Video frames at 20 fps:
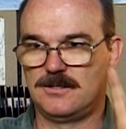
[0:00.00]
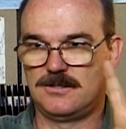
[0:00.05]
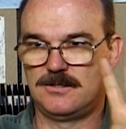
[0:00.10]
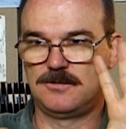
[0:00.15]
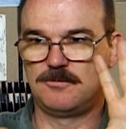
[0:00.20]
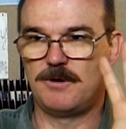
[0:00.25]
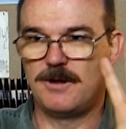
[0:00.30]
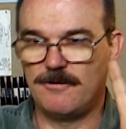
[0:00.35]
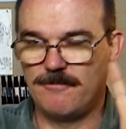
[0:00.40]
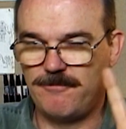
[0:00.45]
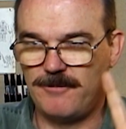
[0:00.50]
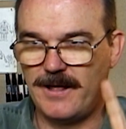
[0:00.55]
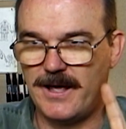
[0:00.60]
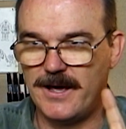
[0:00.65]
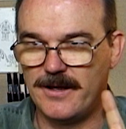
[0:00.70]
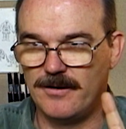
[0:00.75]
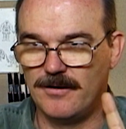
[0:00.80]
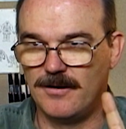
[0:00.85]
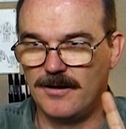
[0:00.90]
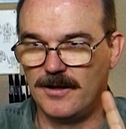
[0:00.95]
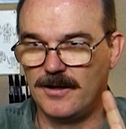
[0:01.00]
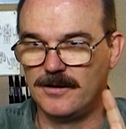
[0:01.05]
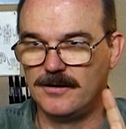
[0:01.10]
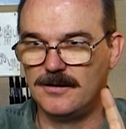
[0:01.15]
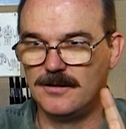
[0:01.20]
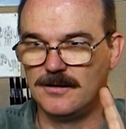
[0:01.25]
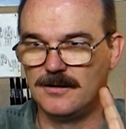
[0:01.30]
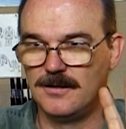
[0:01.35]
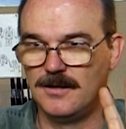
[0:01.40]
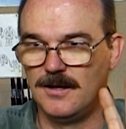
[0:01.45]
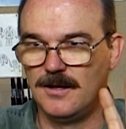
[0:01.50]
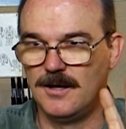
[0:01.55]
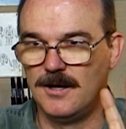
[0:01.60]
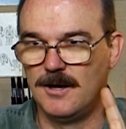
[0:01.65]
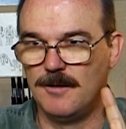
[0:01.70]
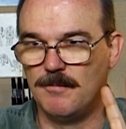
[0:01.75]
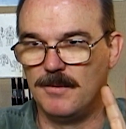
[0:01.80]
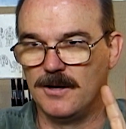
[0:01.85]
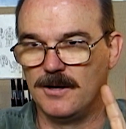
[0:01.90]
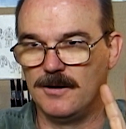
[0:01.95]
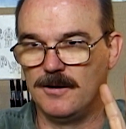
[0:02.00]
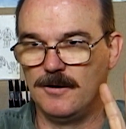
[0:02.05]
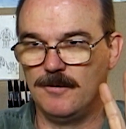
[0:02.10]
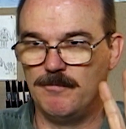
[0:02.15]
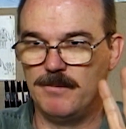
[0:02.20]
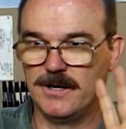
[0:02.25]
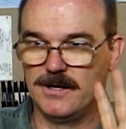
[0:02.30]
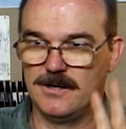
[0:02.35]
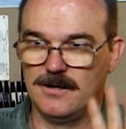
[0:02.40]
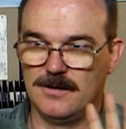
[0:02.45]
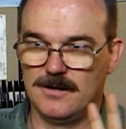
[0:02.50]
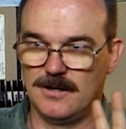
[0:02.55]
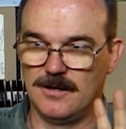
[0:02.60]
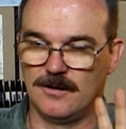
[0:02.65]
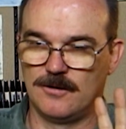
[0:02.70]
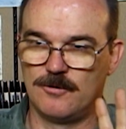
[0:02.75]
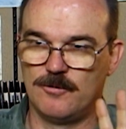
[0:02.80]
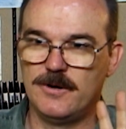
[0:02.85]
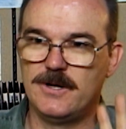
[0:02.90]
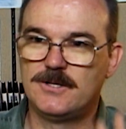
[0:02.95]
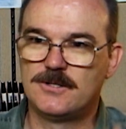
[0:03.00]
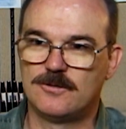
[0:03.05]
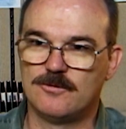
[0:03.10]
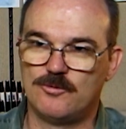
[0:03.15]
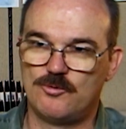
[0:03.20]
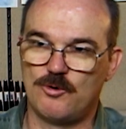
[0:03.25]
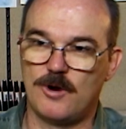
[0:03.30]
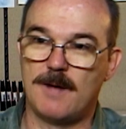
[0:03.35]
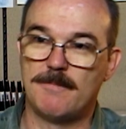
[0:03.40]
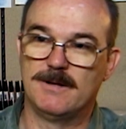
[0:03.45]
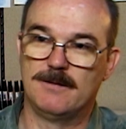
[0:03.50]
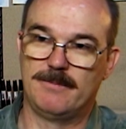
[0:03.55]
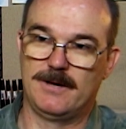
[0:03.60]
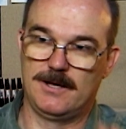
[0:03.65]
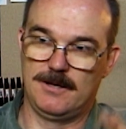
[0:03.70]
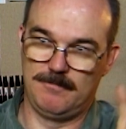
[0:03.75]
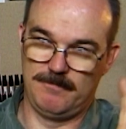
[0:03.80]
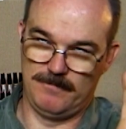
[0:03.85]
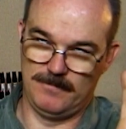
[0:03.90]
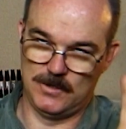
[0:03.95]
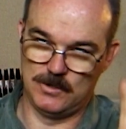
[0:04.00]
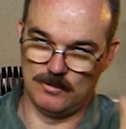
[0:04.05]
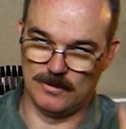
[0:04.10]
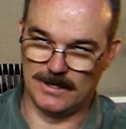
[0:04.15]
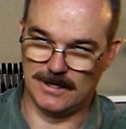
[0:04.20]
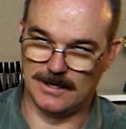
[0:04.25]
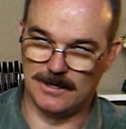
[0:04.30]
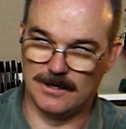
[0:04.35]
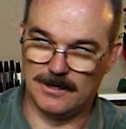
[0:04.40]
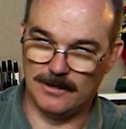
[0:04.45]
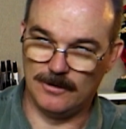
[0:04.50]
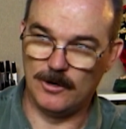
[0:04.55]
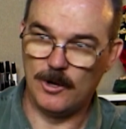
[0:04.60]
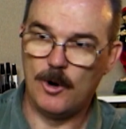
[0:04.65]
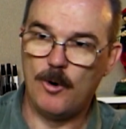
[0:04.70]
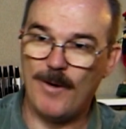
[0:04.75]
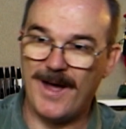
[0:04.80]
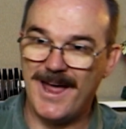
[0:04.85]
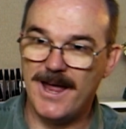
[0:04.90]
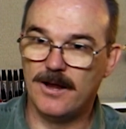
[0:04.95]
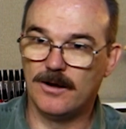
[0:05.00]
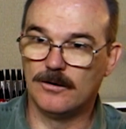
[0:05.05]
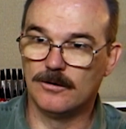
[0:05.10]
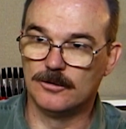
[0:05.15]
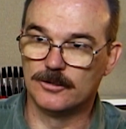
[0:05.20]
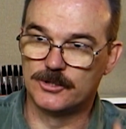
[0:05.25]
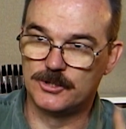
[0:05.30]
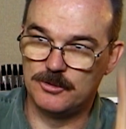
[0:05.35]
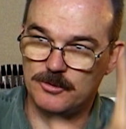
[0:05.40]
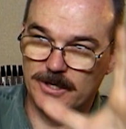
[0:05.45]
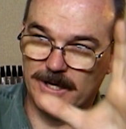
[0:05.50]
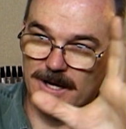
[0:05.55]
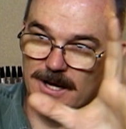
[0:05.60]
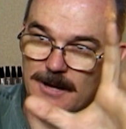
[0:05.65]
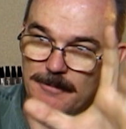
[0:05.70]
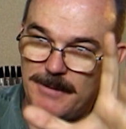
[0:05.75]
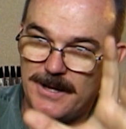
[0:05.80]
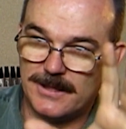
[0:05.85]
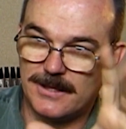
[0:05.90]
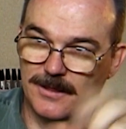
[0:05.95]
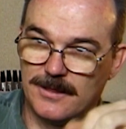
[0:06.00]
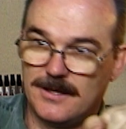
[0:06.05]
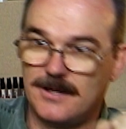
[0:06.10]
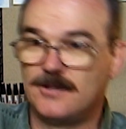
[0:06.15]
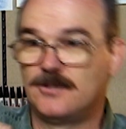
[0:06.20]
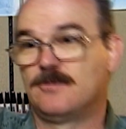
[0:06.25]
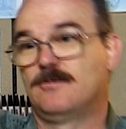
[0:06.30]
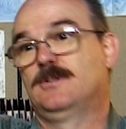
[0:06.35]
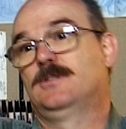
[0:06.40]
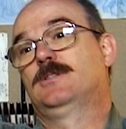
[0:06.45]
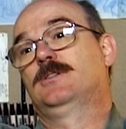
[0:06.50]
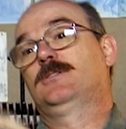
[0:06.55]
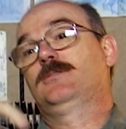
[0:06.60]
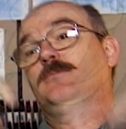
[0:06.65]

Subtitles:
straight flat on, but increase the drama by doing it at a low angle, shooting up at the thing, so it's just